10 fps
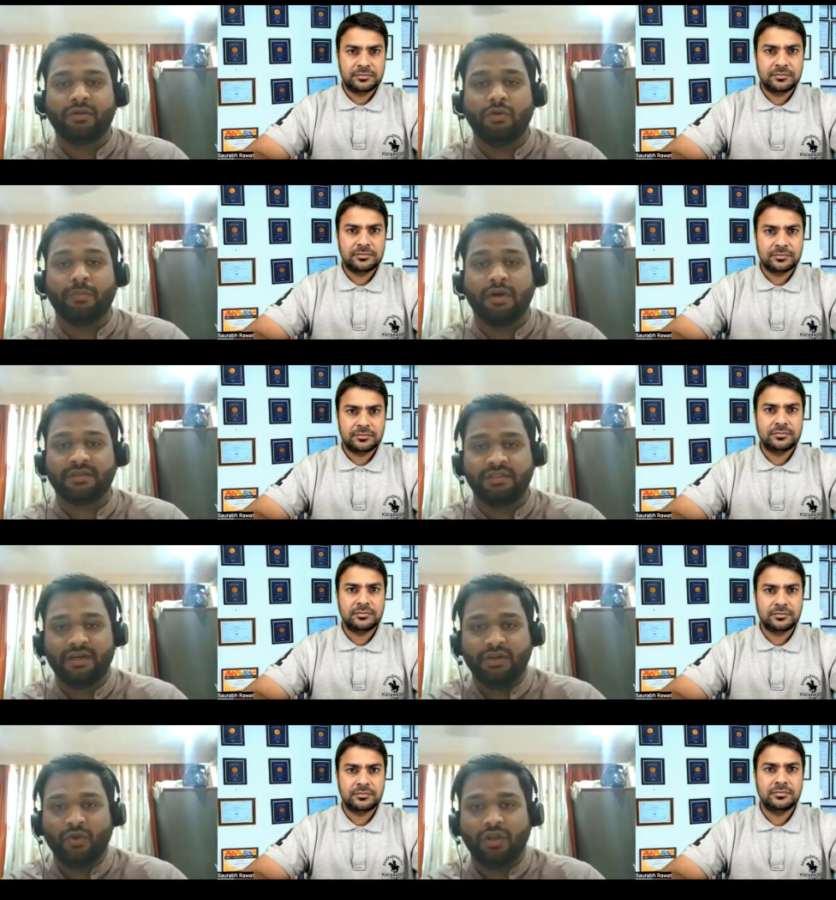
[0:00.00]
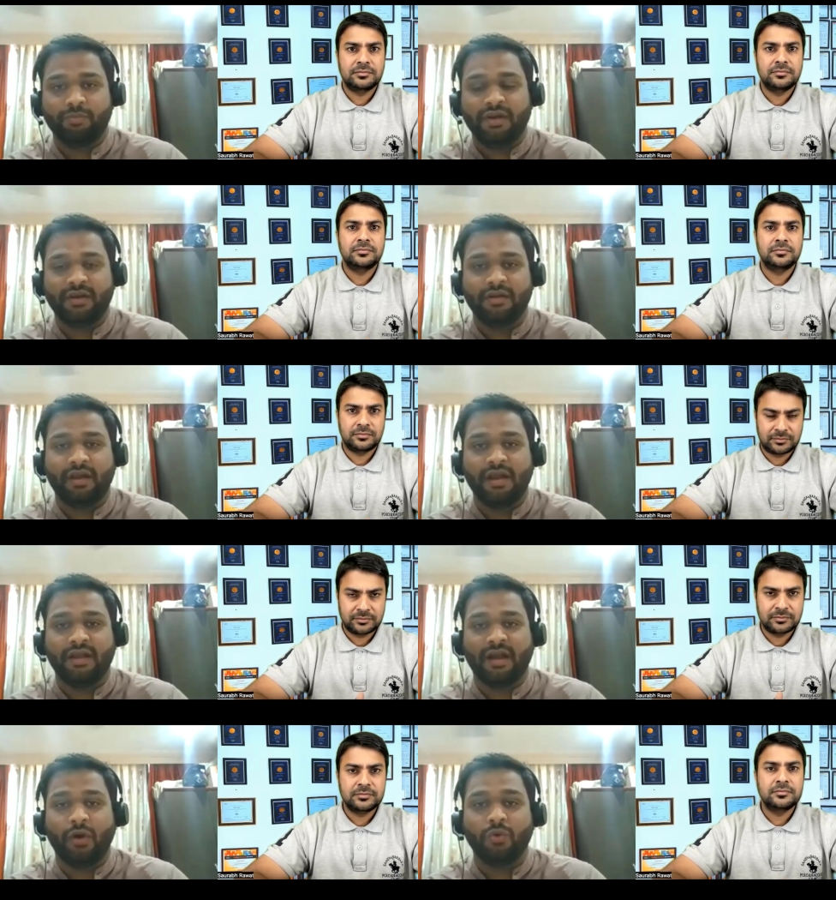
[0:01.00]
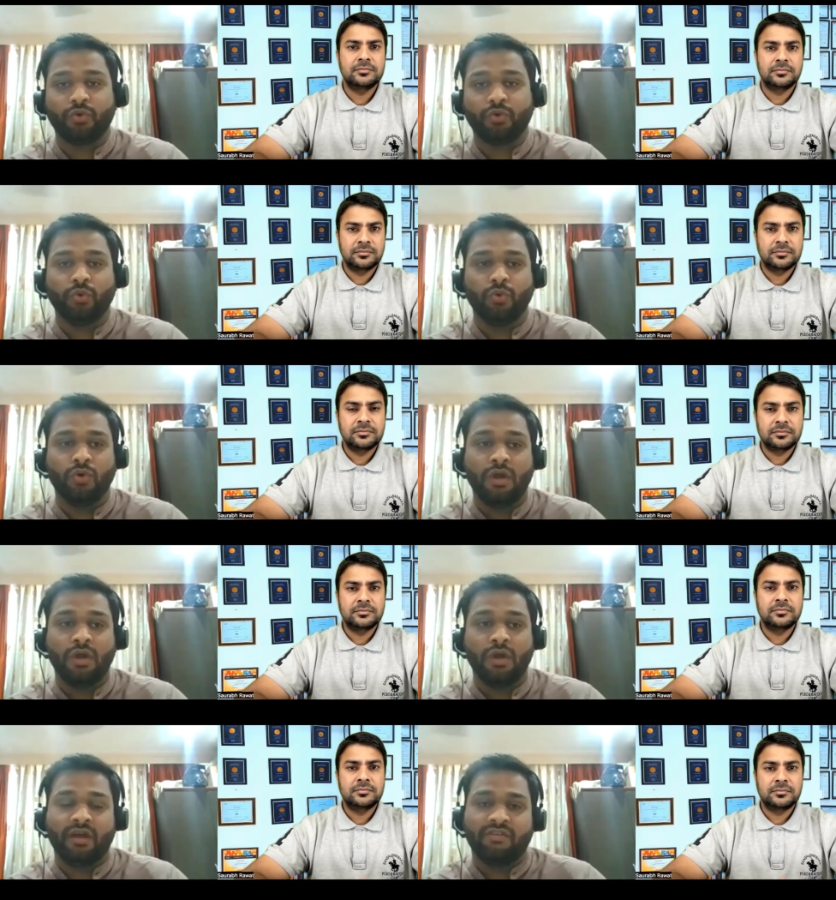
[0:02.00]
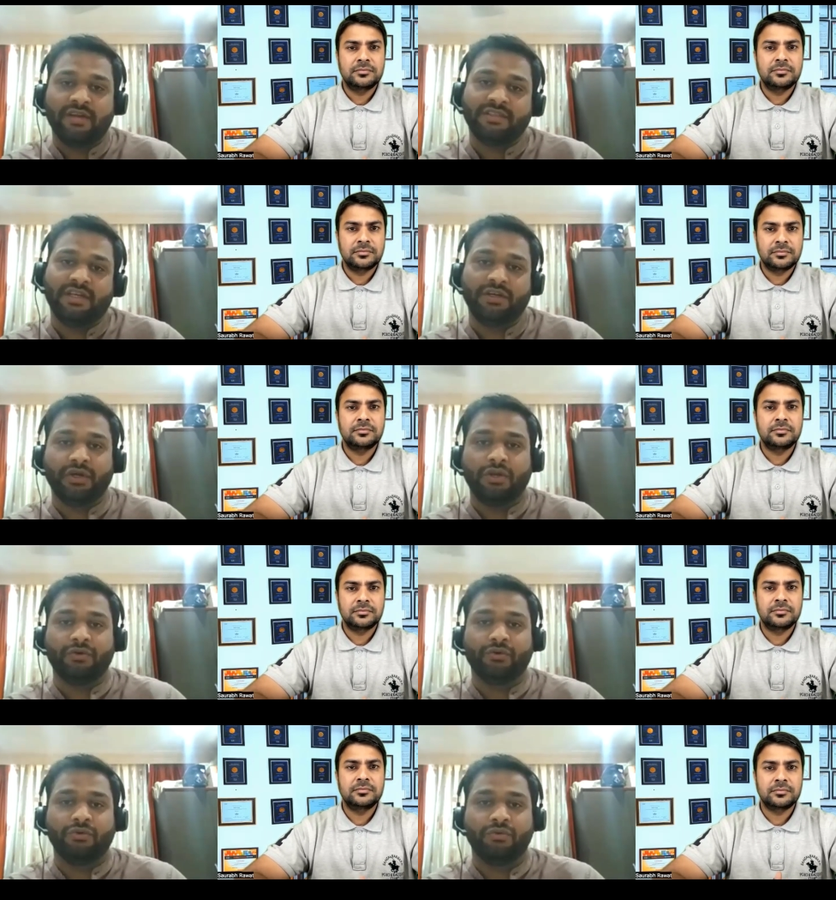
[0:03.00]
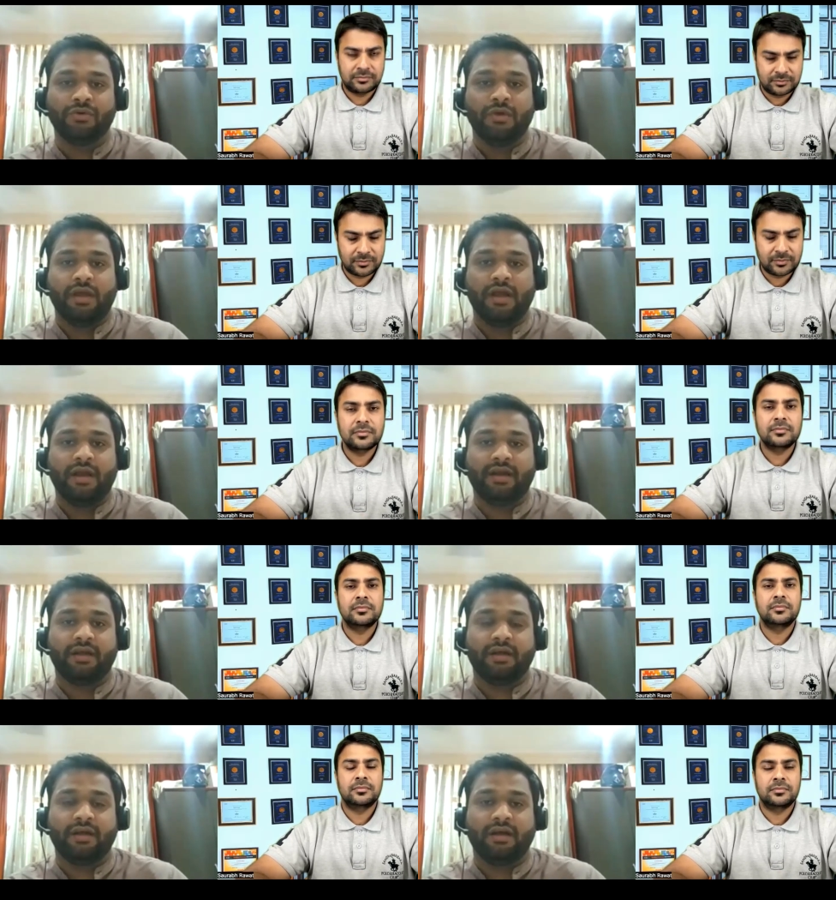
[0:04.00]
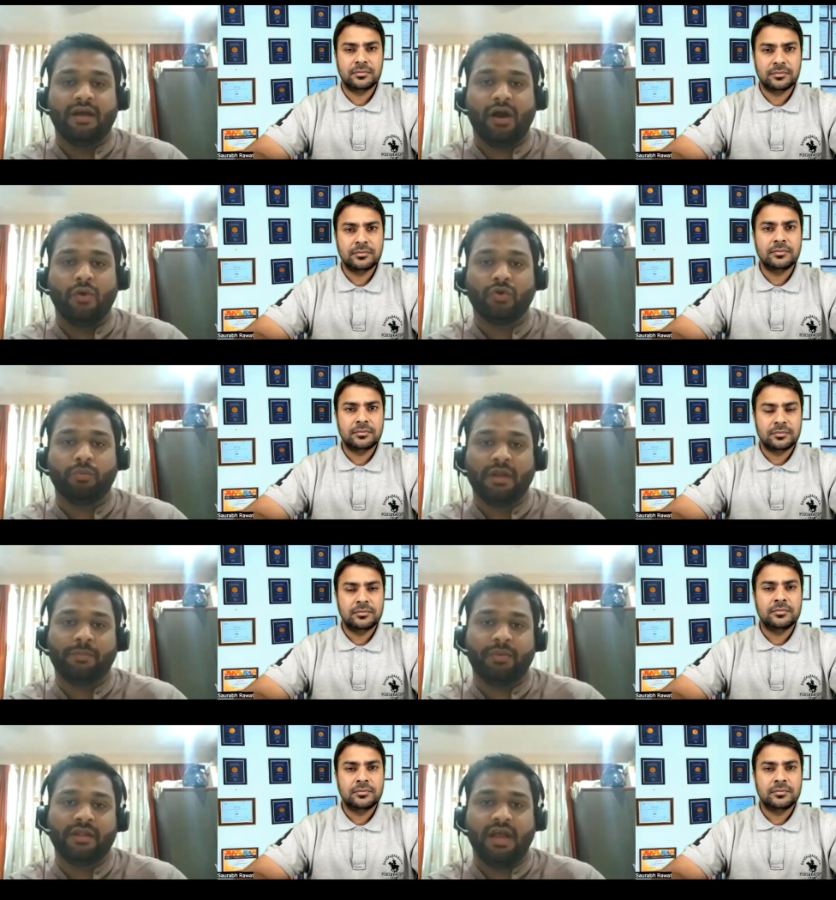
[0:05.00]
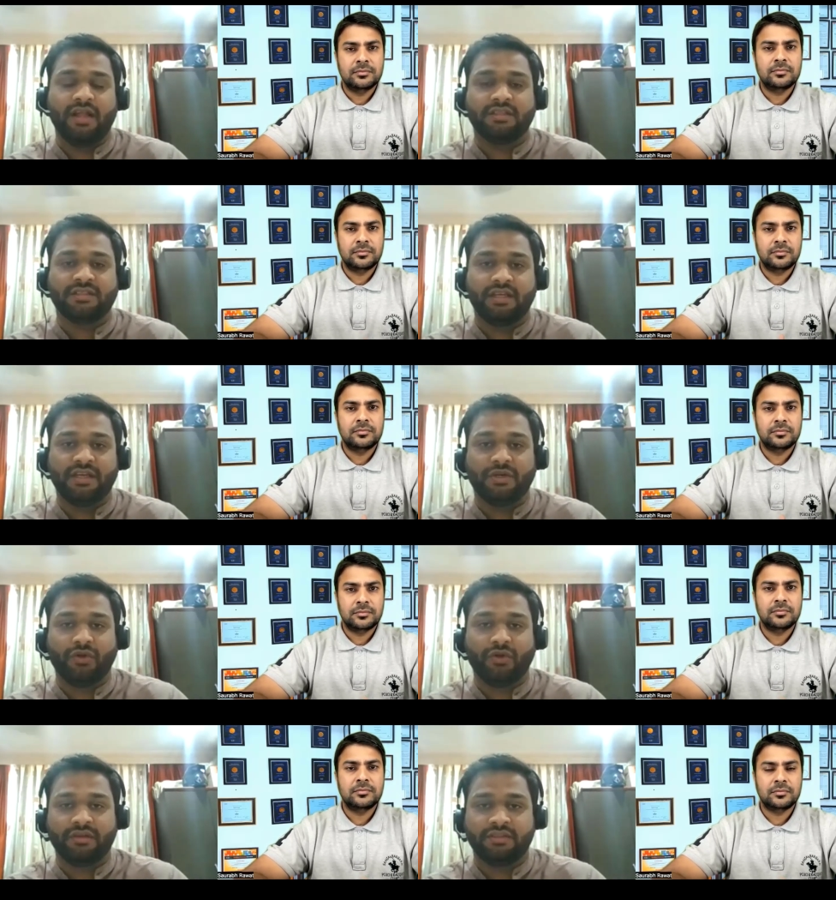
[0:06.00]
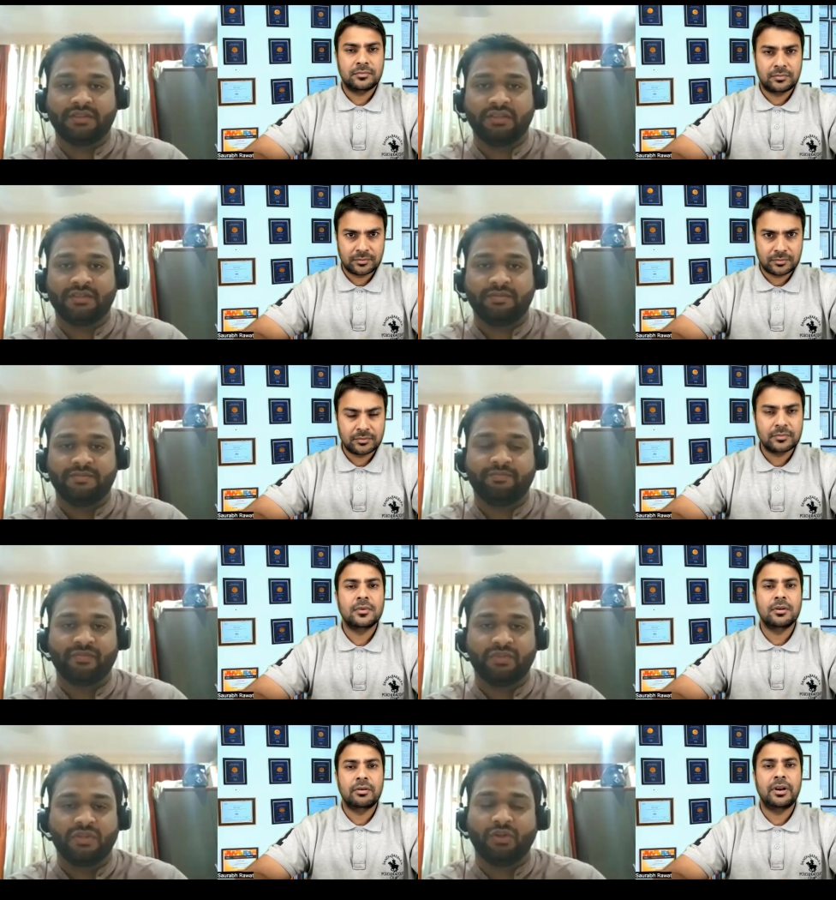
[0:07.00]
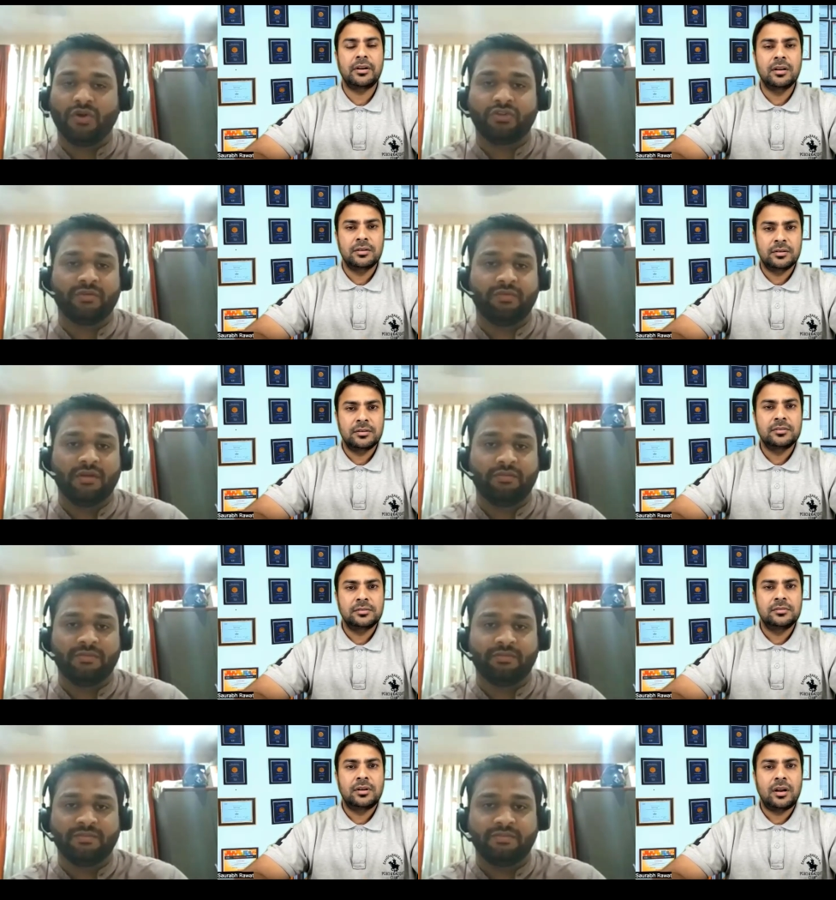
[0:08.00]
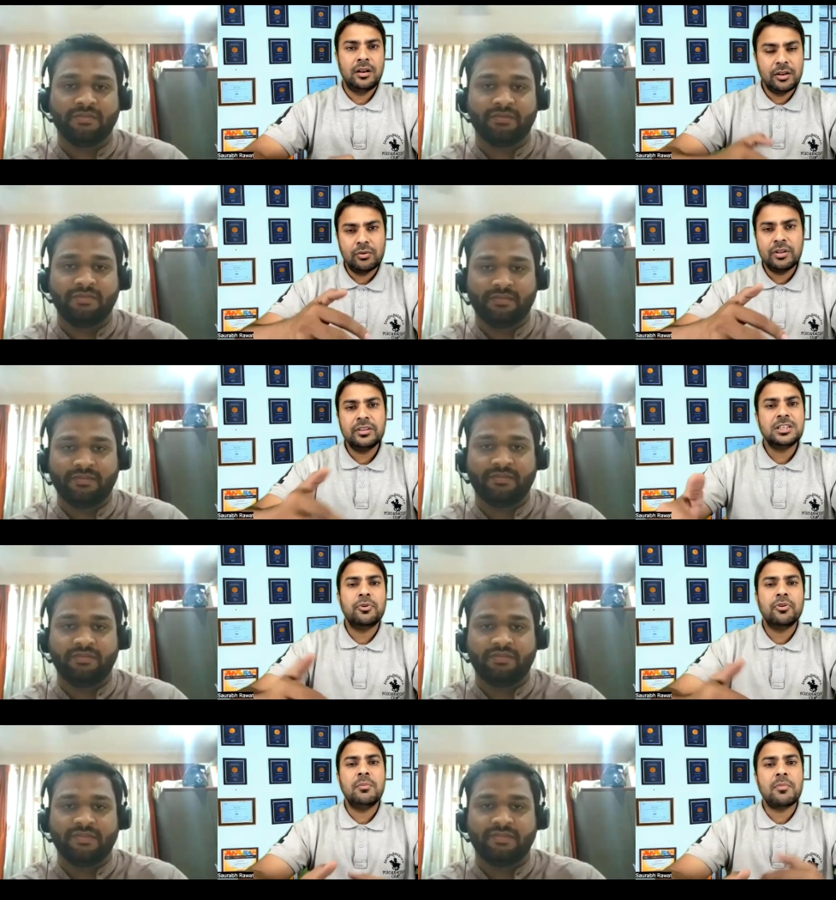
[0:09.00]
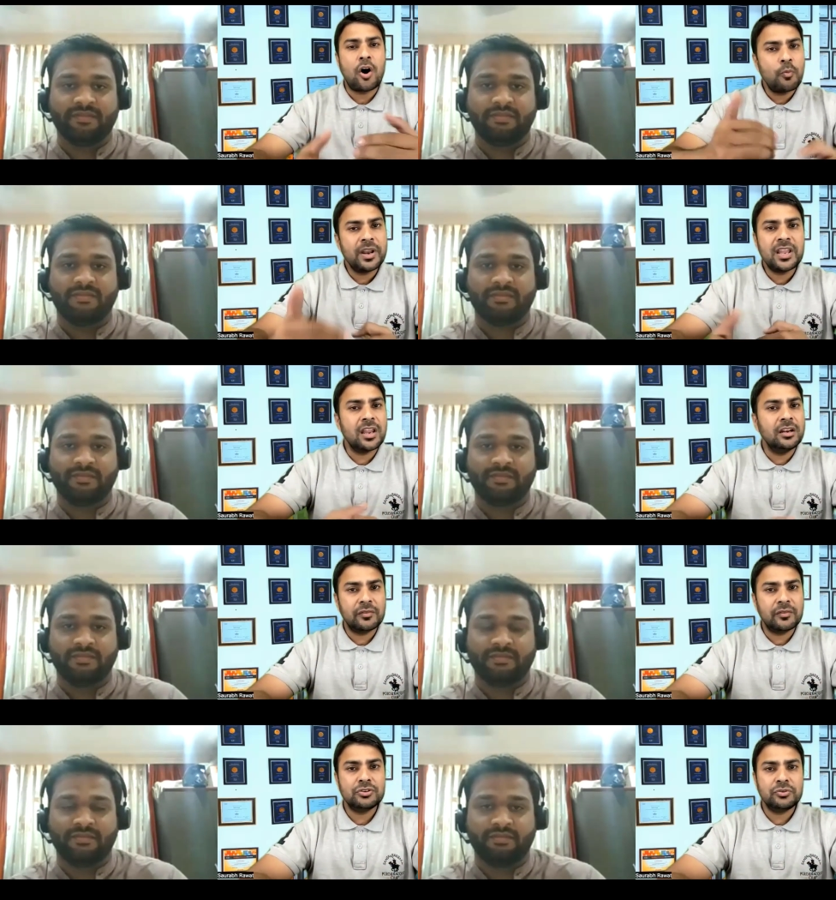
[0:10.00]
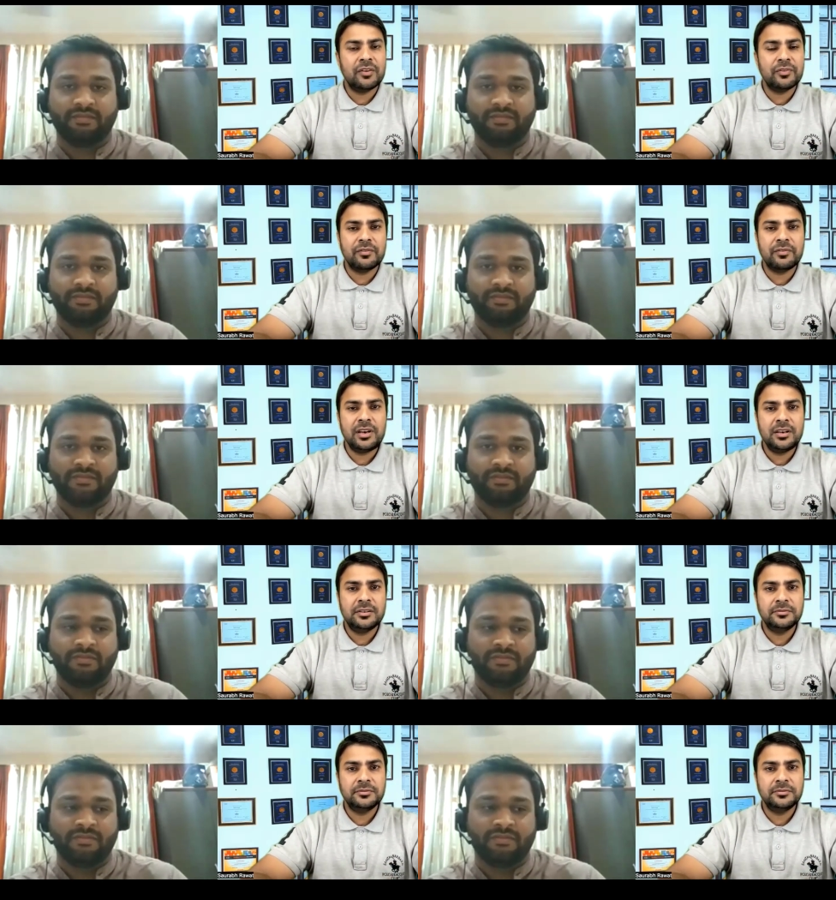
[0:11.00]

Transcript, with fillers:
Speaker 1: to personal development and how to face interview and how to prepare
Speaker 2: the interview answers. Okay. Lots of help. And during this program, how many interviews you have given?